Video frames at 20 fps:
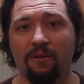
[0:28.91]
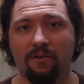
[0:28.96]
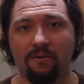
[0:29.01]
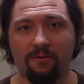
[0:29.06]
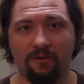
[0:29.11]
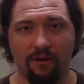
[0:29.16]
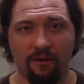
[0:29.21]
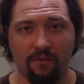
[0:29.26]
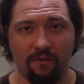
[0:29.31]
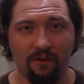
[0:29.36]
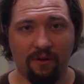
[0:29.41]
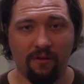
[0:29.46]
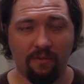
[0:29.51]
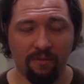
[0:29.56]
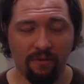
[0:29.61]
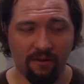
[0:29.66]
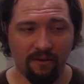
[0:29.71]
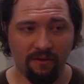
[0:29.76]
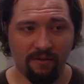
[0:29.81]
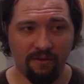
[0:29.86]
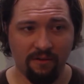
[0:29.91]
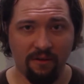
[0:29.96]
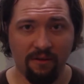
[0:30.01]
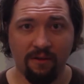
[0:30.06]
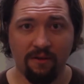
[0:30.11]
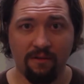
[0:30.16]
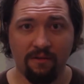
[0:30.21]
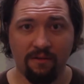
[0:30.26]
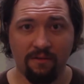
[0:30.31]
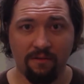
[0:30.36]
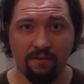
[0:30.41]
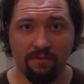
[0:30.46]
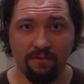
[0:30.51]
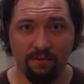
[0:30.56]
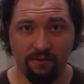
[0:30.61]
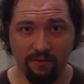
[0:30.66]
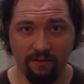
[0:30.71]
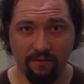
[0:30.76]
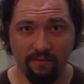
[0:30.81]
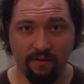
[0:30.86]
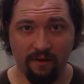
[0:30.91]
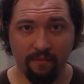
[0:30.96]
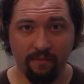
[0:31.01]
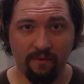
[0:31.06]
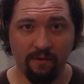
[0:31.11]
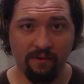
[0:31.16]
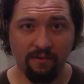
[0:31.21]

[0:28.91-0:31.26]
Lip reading: So, please, do yourself a favor,